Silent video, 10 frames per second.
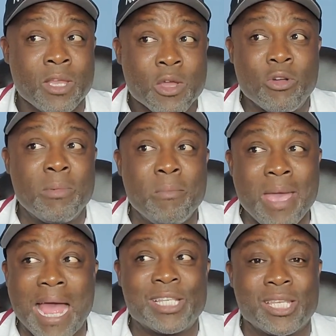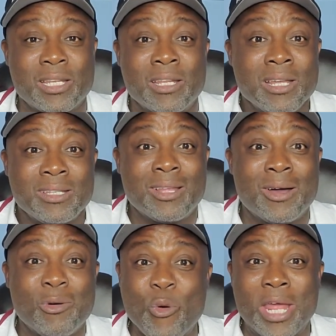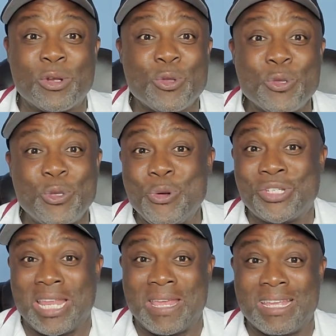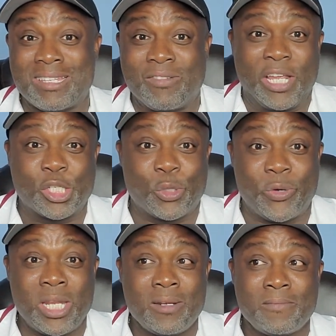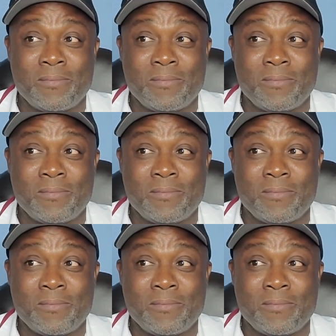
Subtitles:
Remember I said where do you use the Flexeril?